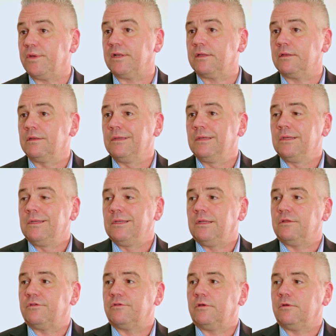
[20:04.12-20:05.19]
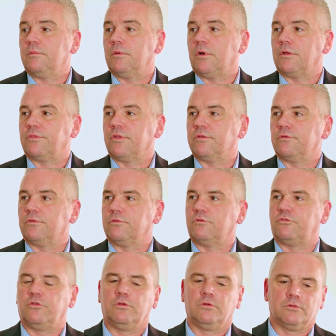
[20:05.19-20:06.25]
better. And so I
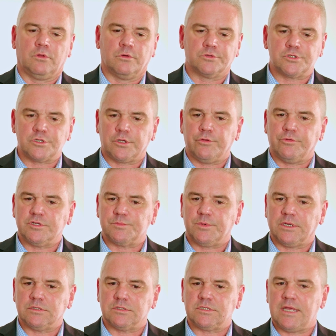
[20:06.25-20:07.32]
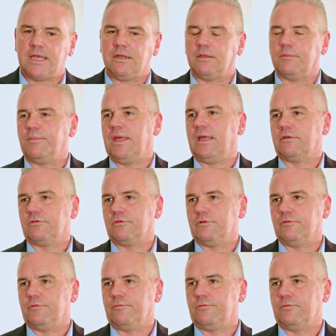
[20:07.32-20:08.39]
think too long security's been standing back
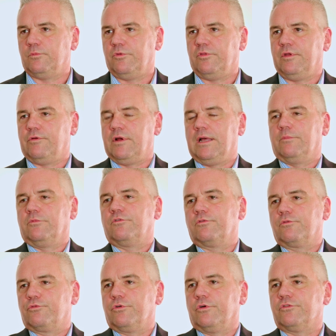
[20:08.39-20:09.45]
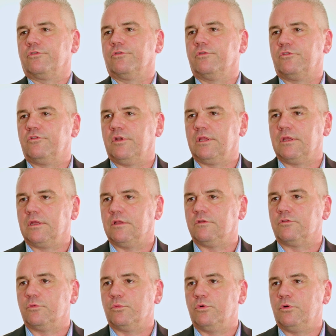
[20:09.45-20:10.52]
sort of with their arms crossed, sort of sitting
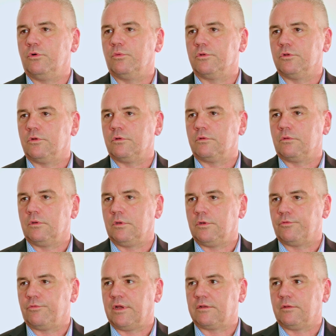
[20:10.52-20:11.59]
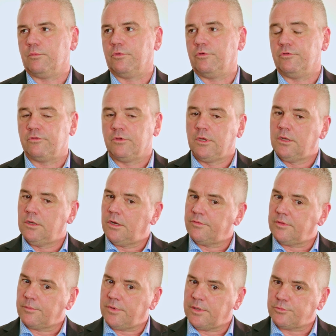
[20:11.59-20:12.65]
against the wall and not interacting, whereas
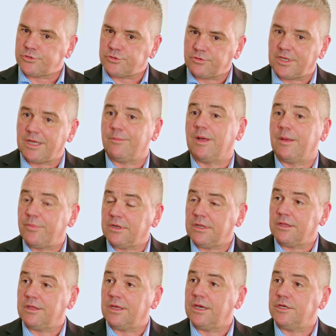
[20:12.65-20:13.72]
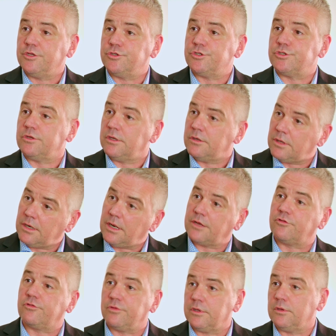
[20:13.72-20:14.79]
I think people should come up and engage and
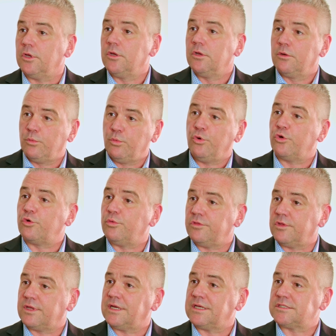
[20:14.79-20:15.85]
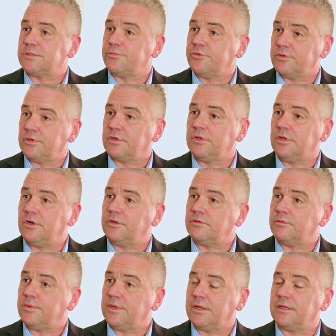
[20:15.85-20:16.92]
actually work with the customer and the
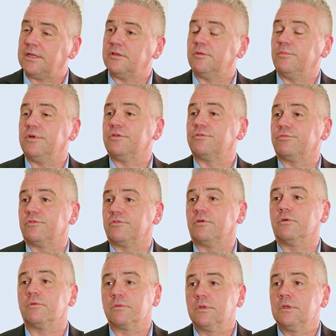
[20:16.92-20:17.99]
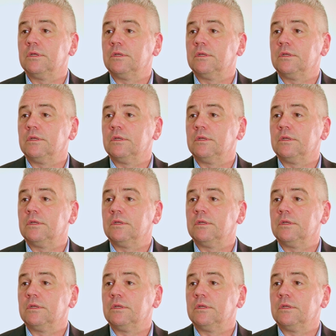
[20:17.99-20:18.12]
client to be able to get the best result.